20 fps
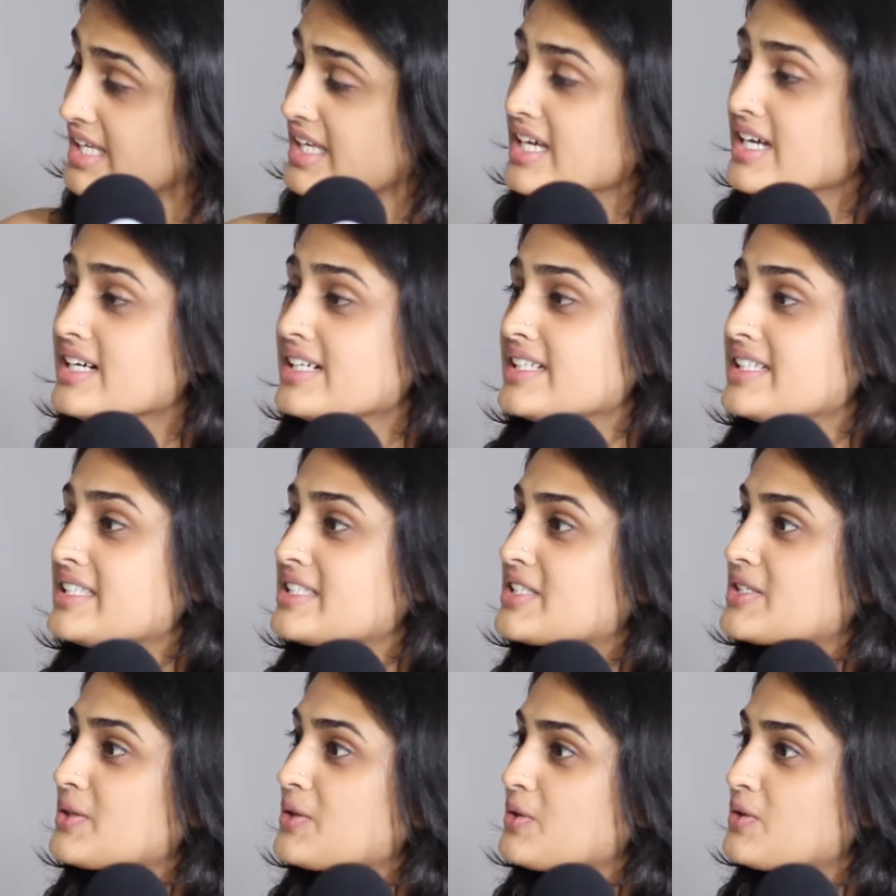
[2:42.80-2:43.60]
Yeah, and
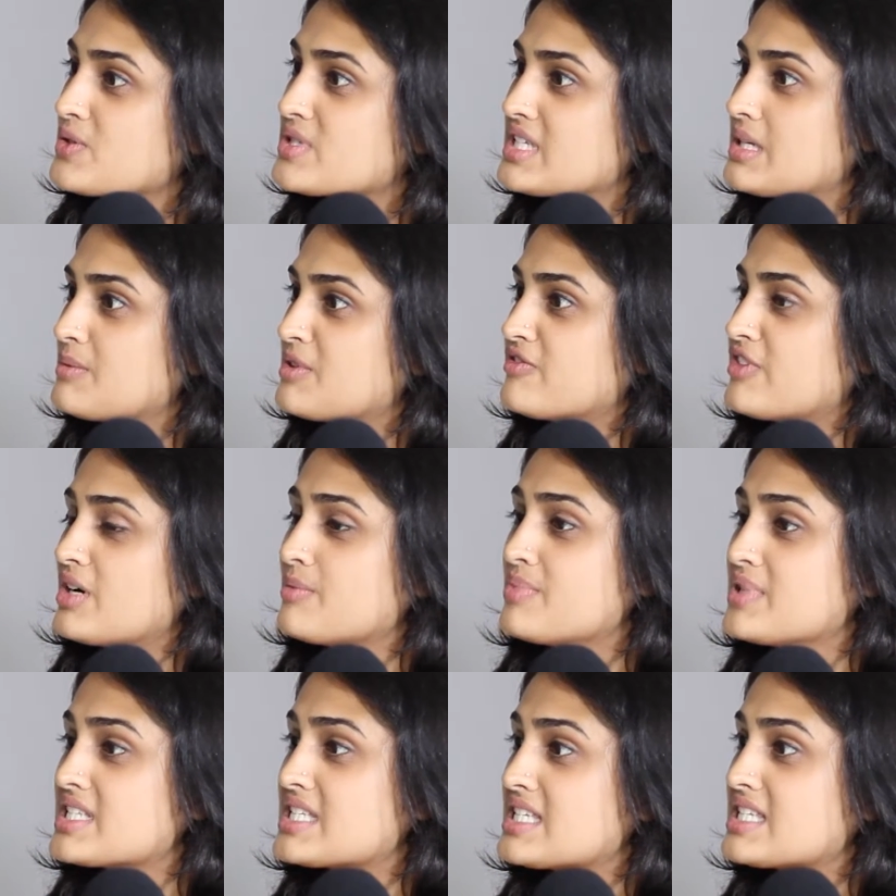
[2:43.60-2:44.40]
so some of our
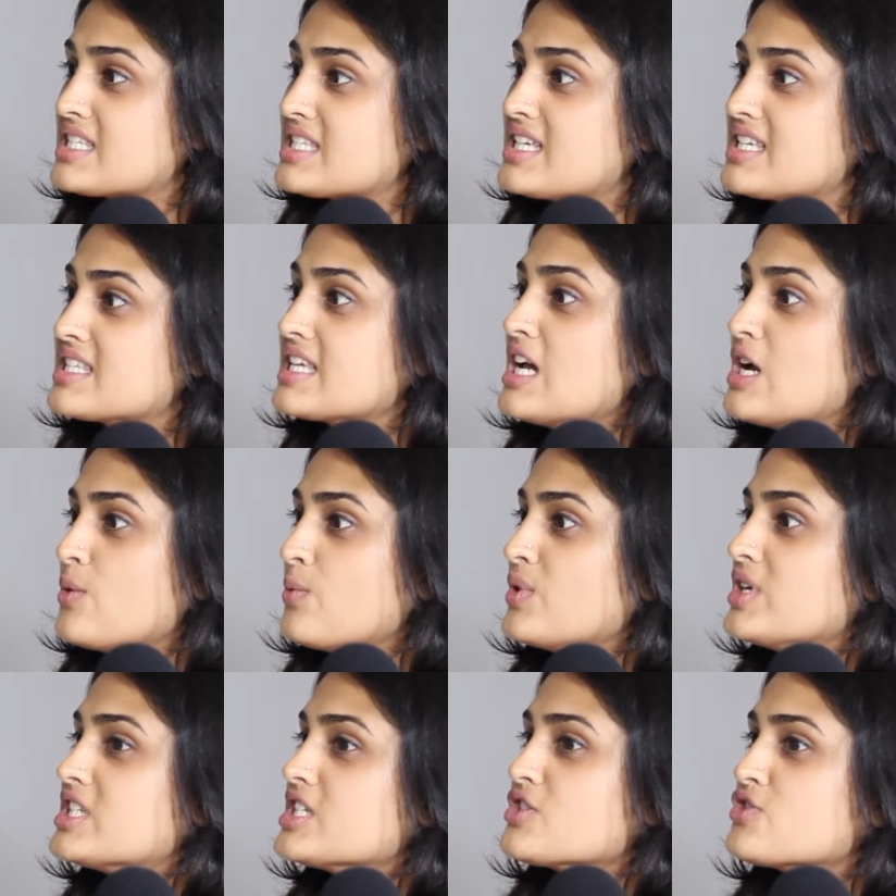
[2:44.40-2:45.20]
businesses,
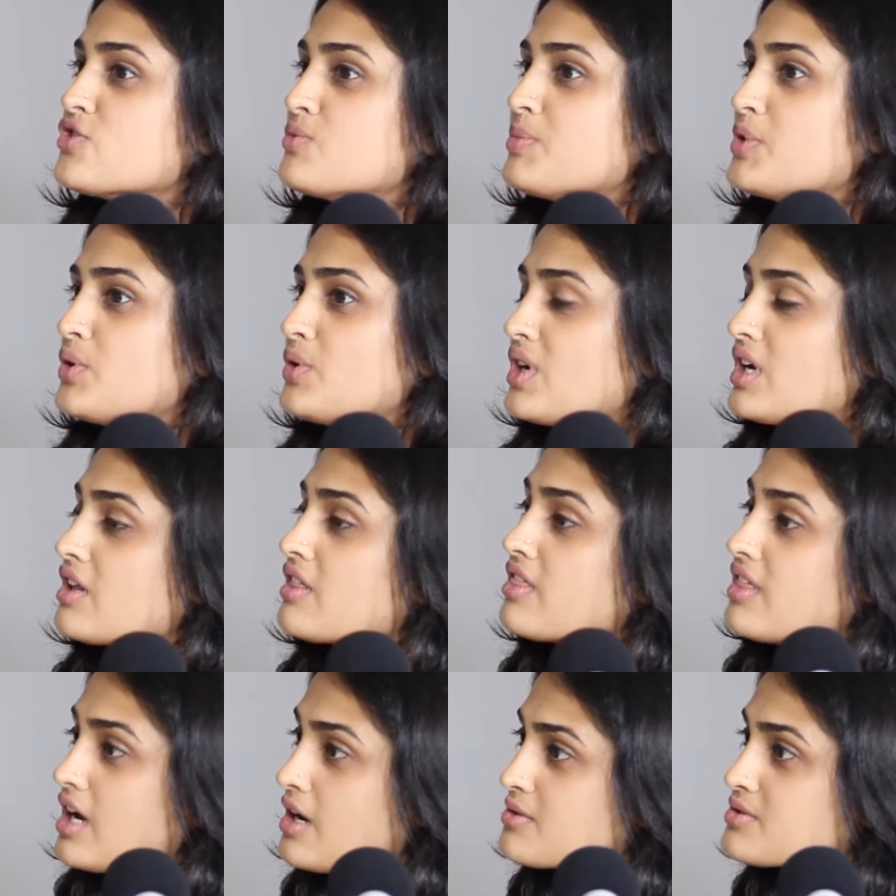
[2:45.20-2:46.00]
we distributed
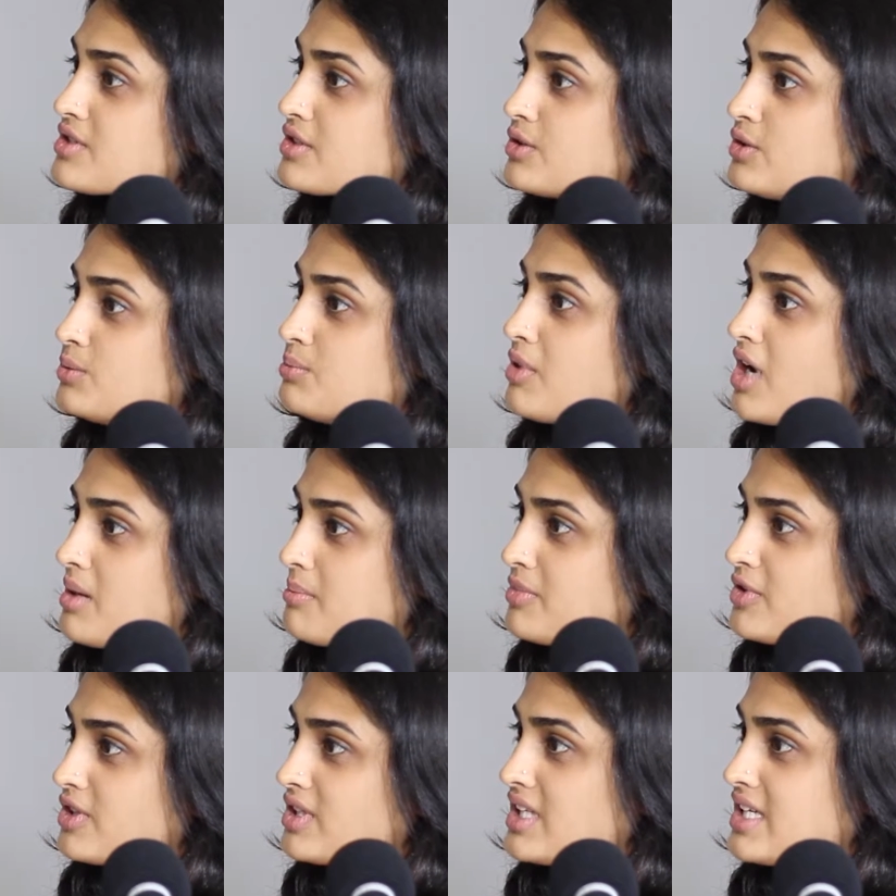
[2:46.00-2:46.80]
1,000 coupon
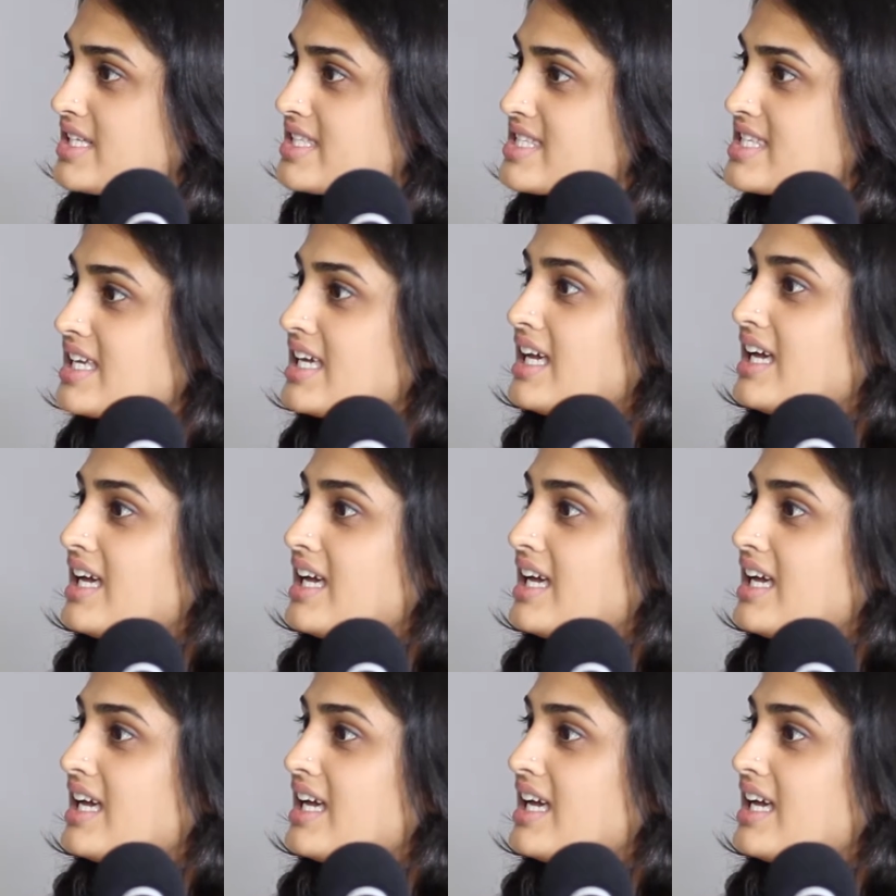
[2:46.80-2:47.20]
booklets.